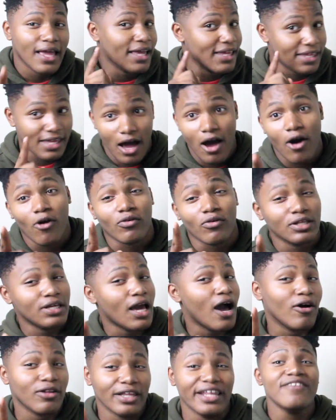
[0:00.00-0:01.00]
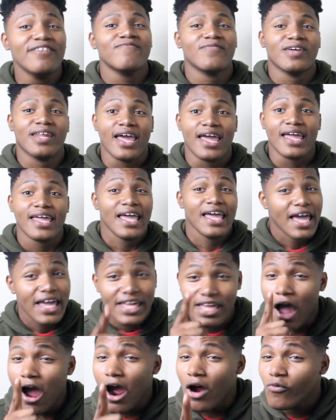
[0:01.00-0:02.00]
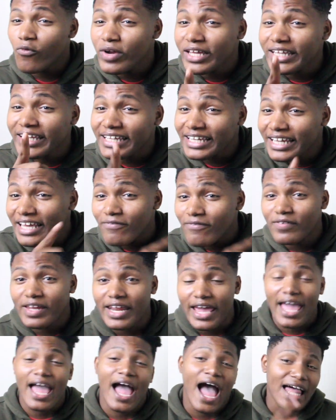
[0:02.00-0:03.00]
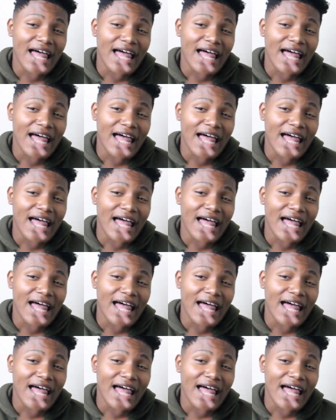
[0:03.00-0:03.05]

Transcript: And y'all lit for that. Y'all really lit for that.